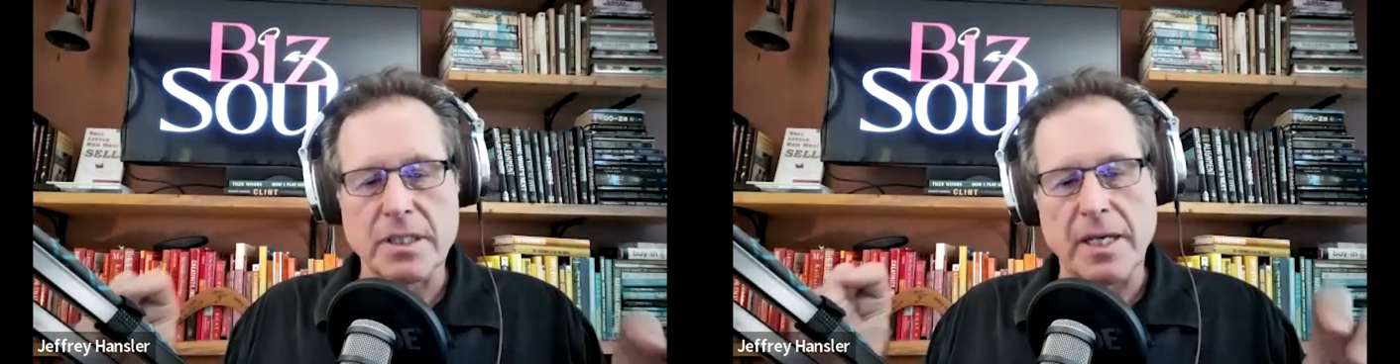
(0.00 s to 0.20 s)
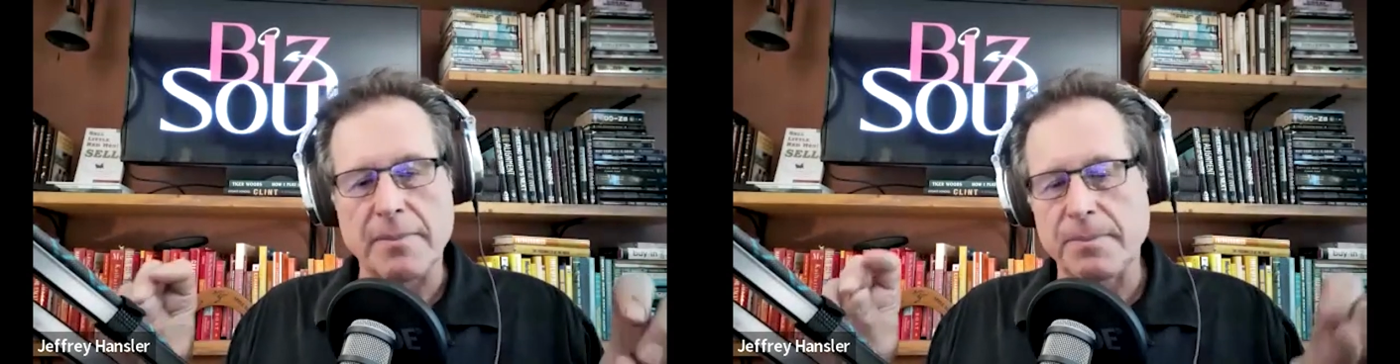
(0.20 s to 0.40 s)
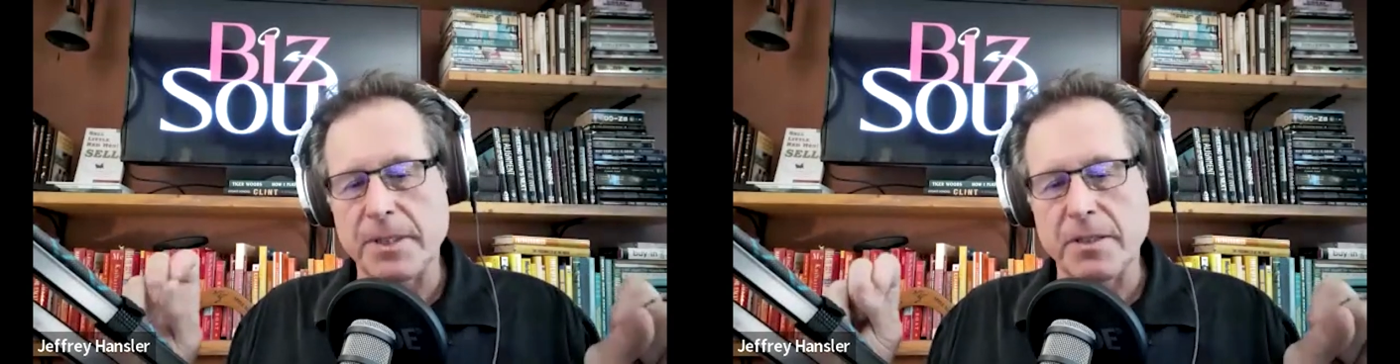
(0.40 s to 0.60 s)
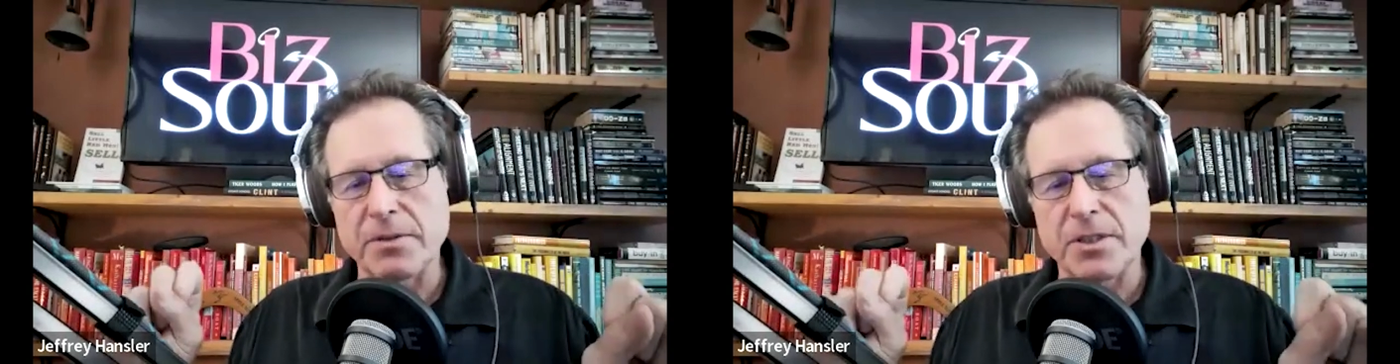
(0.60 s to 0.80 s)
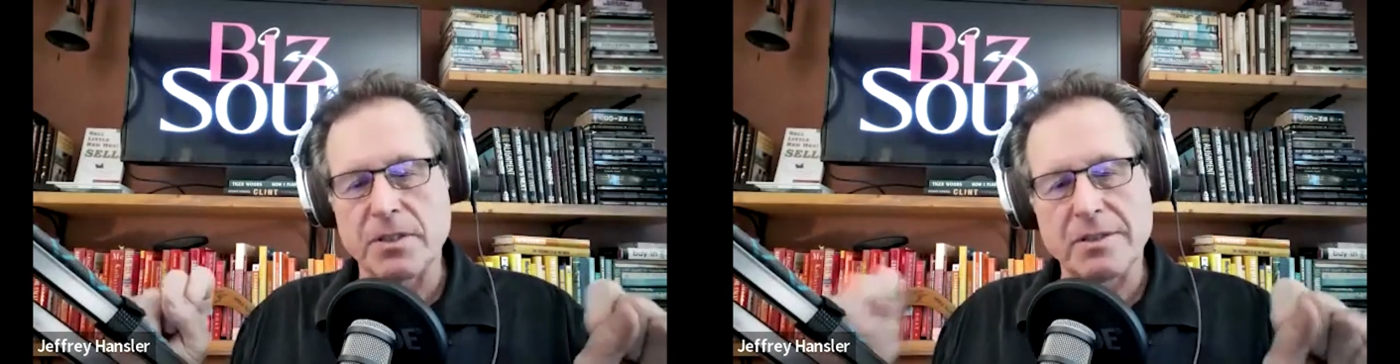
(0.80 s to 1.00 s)
You know, just
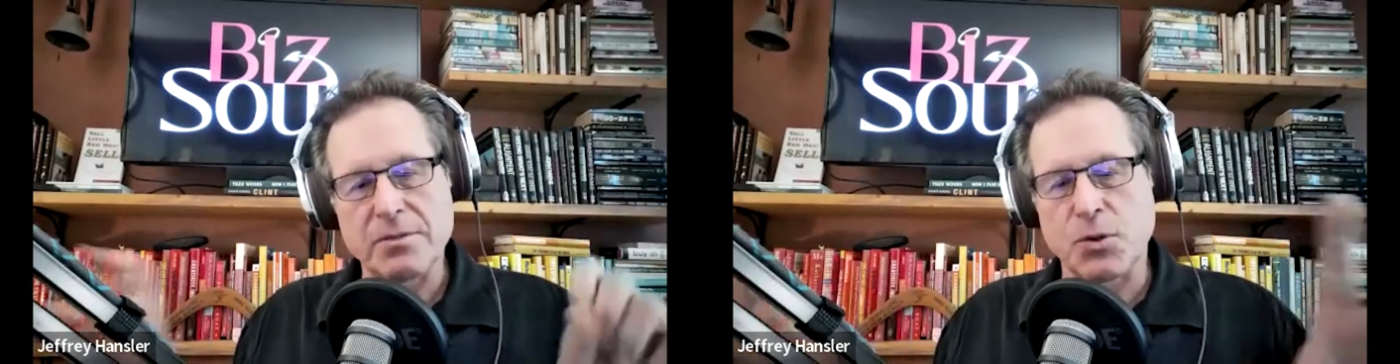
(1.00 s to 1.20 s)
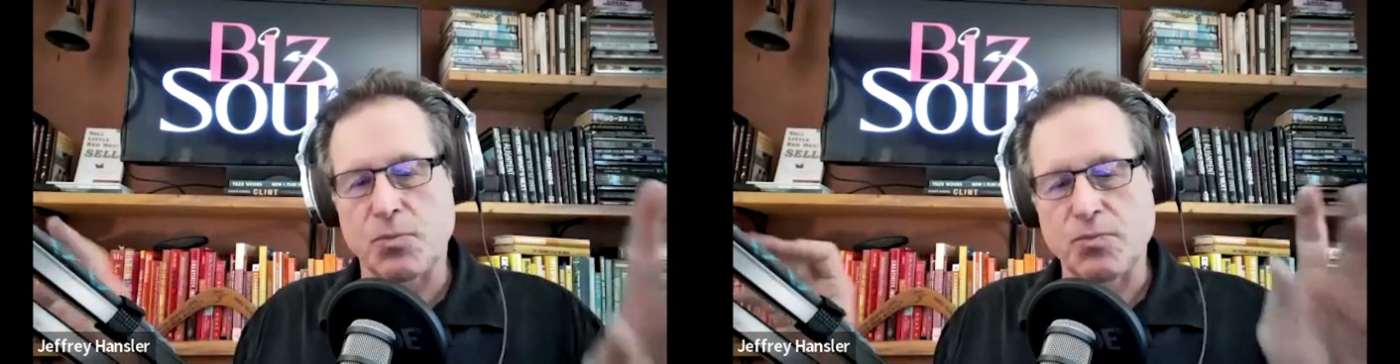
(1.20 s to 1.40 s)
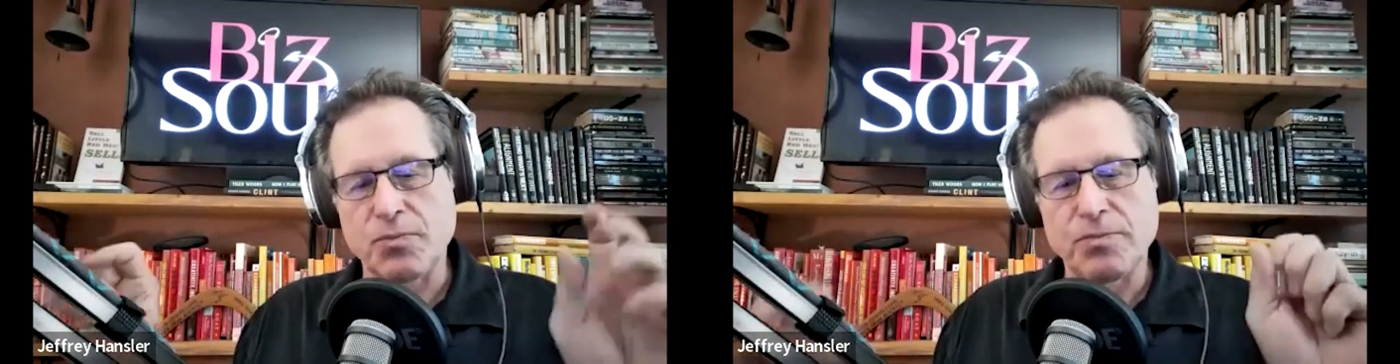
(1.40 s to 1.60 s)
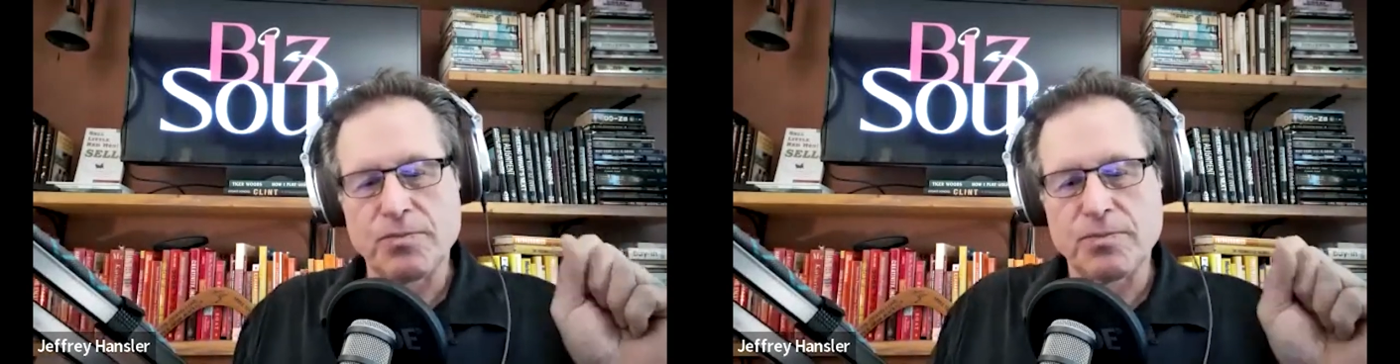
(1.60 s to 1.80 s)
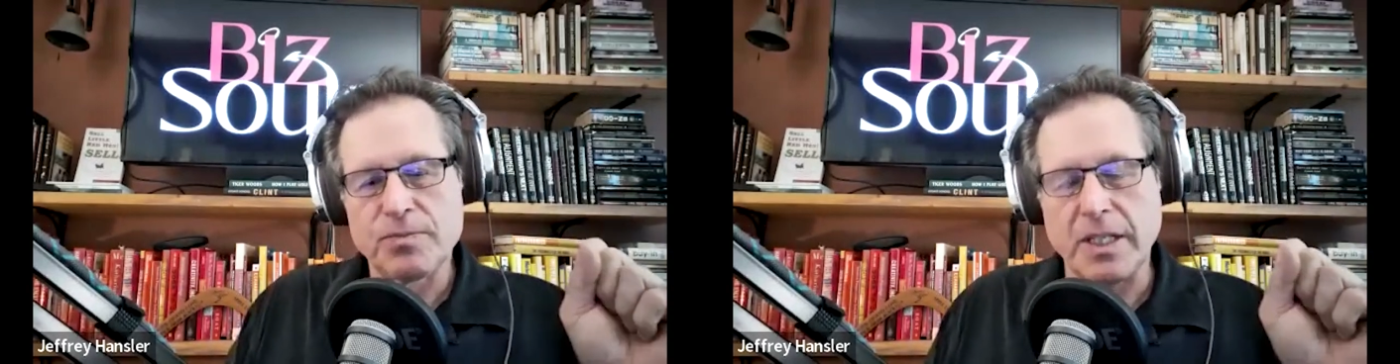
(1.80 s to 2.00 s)

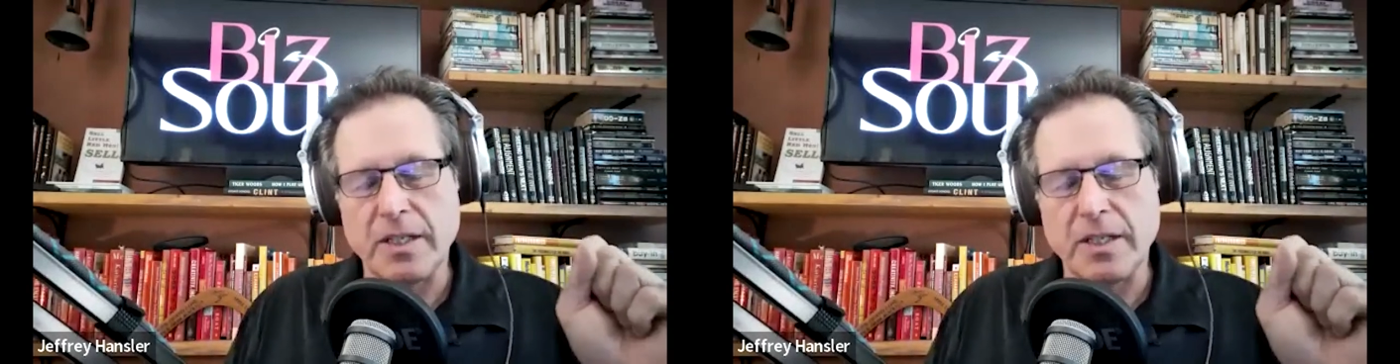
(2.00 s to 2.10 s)
take off.